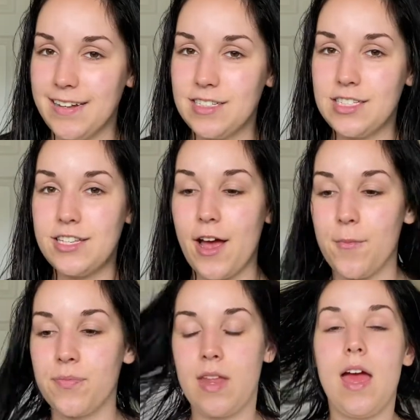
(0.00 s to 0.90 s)
So
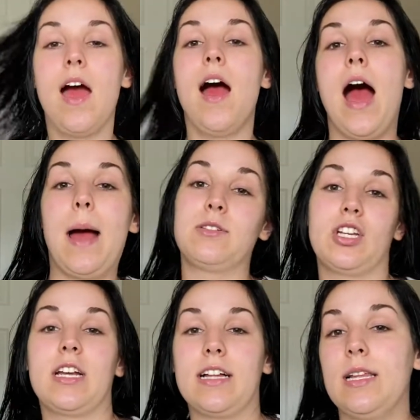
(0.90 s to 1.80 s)
I'm just
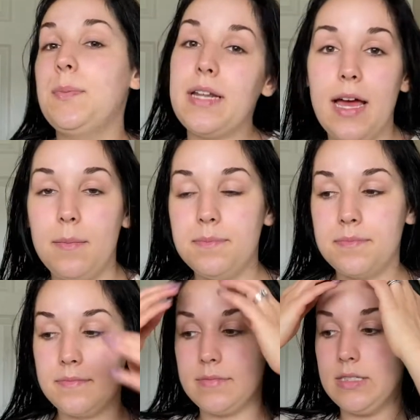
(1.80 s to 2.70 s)
gonna clip it up,
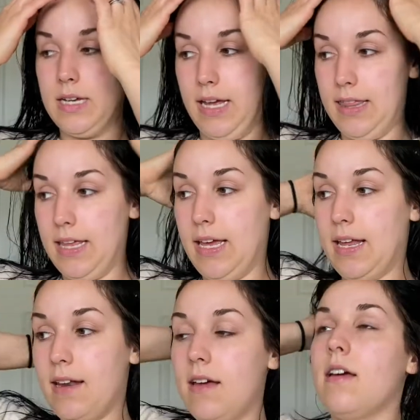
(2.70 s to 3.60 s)
and
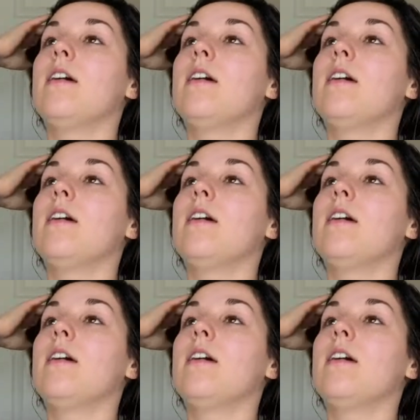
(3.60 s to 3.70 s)
then